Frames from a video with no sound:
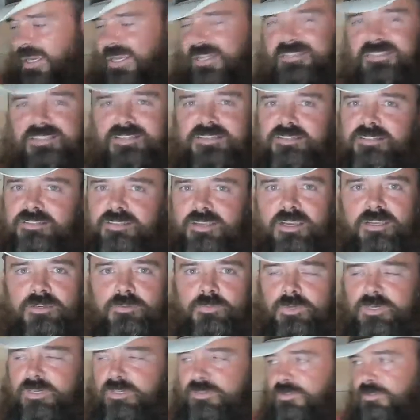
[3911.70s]
It's
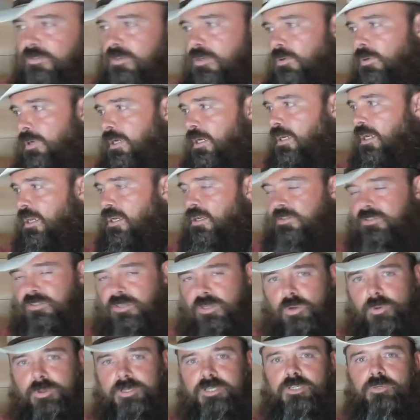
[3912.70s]
insane what it's doing, and it's
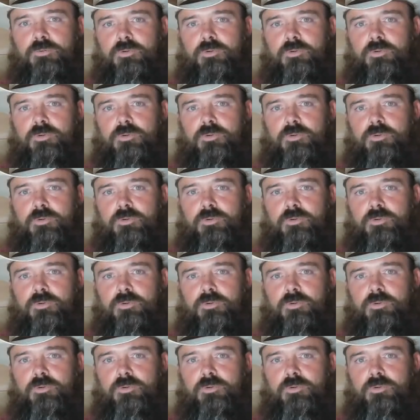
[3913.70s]
going